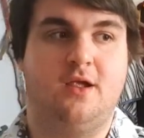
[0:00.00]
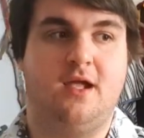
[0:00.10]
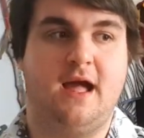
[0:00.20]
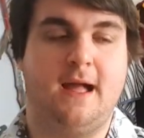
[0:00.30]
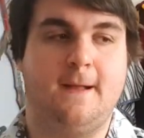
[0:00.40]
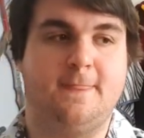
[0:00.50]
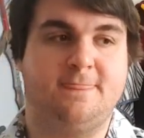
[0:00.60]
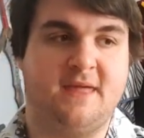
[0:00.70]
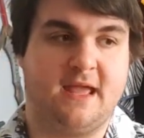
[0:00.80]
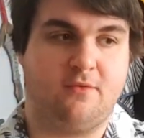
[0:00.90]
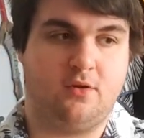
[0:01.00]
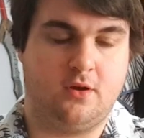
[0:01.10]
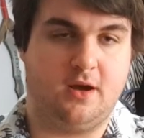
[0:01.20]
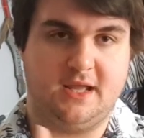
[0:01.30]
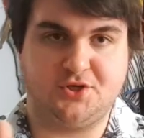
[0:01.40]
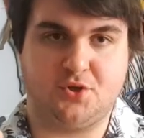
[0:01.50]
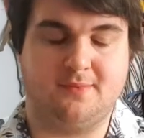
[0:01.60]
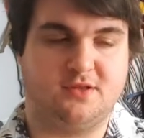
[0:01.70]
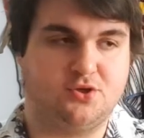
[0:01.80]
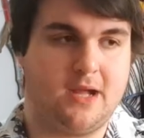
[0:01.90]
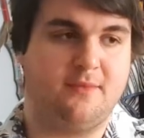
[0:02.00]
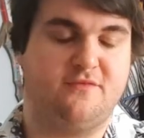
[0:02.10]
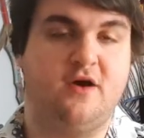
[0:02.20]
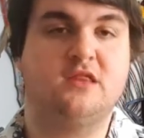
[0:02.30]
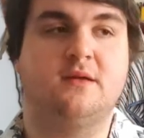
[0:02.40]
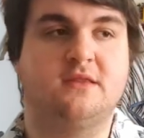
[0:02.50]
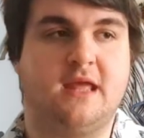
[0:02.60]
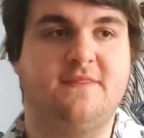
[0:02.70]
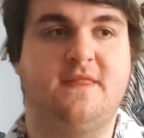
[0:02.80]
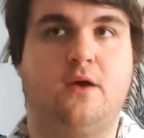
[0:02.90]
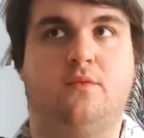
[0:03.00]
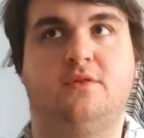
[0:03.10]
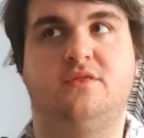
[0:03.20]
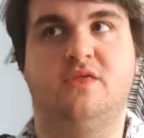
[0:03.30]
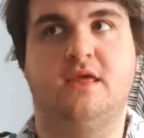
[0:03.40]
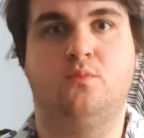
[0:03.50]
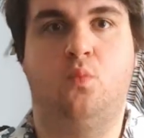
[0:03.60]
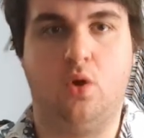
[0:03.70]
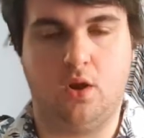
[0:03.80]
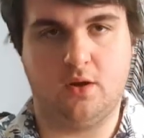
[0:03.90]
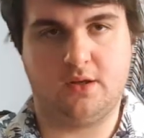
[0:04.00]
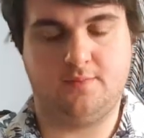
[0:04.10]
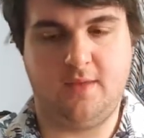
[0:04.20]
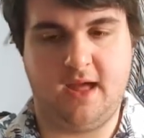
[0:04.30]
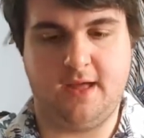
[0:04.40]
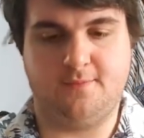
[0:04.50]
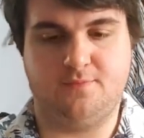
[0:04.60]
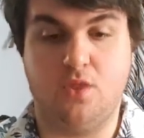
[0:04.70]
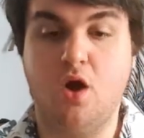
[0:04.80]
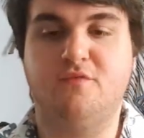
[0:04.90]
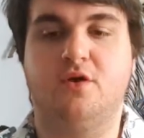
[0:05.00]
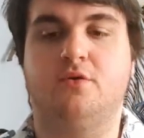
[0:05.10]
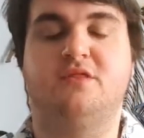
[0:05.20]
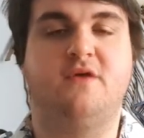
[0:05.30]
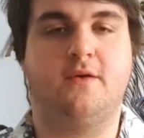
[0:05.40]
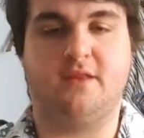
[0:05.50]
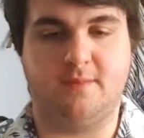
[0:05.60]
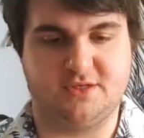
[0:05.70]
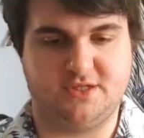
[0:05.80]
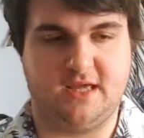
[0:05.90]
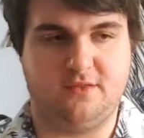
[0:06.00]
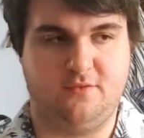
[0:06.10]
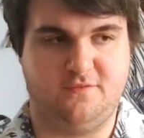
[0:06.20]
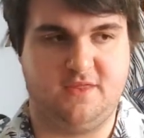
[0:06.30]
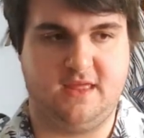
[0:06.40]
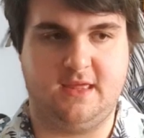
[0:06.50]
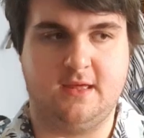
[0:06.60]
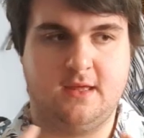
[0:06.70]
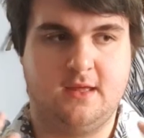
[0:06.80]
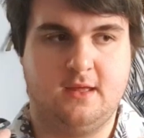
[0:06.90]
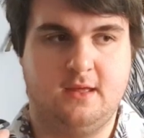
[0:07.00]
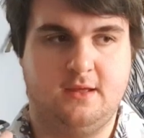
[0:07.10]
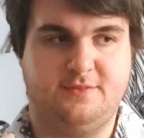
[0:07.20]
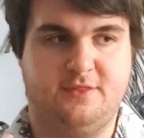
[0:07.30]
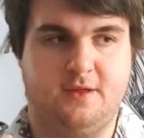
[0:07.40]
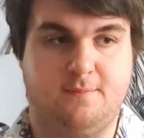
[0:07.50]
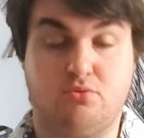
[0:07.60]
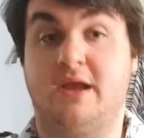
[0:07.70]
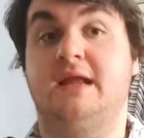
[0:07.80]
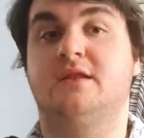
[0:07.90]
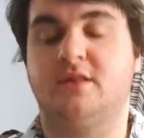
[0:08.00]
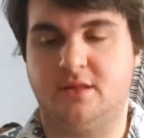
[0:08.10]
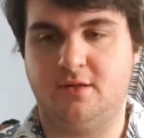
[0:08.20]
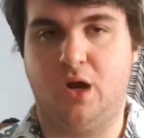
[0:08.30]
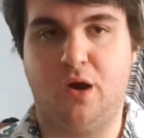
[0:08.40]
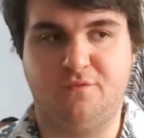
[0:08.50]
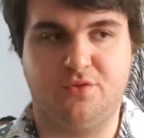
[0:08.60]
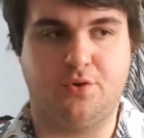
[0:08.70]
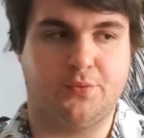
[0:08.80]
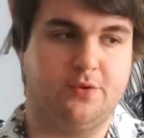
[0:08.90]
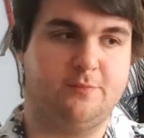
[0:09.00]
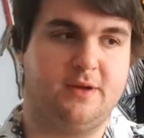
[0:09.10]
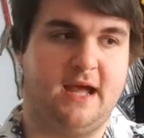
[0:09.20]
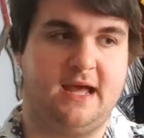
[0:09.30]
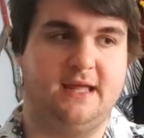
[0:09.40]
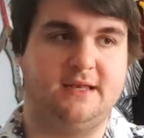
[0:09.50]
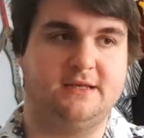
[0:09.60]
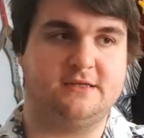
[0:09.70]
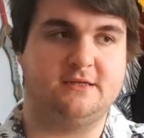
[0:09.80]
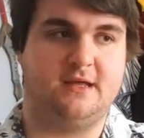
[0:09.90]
they got in drips and drabs. The first person to get there was the warlock, Nova, who is very much a sort of the brains of the group. And